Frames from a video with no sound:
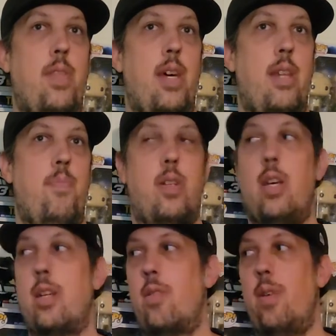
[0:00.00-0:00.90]
put that in the
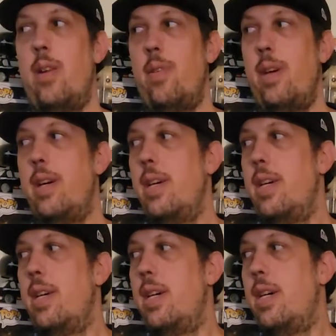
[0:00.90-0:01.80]
protector right away.
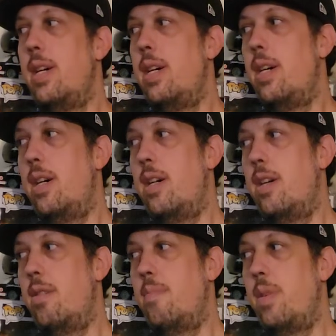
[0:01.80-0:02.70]

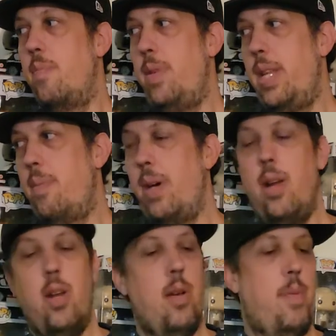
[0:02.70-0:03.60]
Oh, the beat up
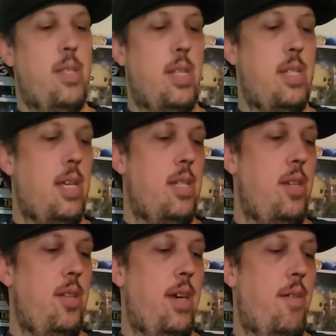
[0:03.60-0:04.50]
iron heart, my son said should
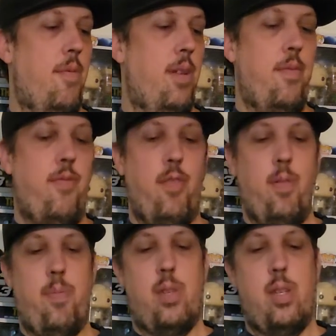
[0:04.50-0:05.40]
do that one
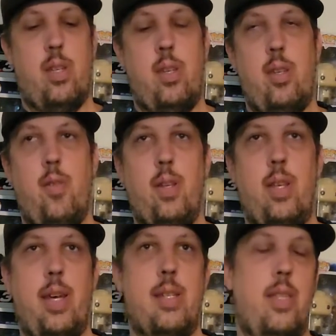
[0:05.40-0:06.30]
for do a
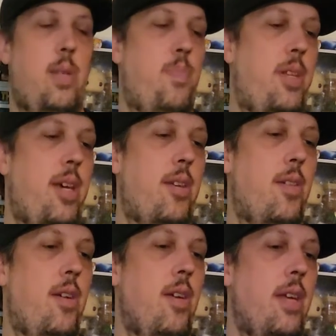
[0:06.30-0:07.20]
test on this
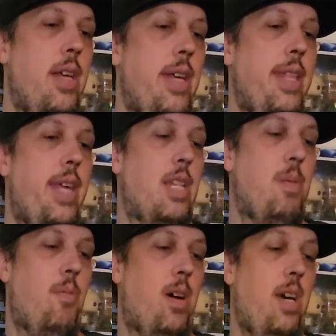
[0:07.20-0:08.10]
protector. That's
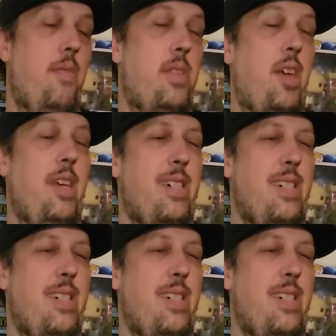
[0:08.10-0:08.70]
my wife's.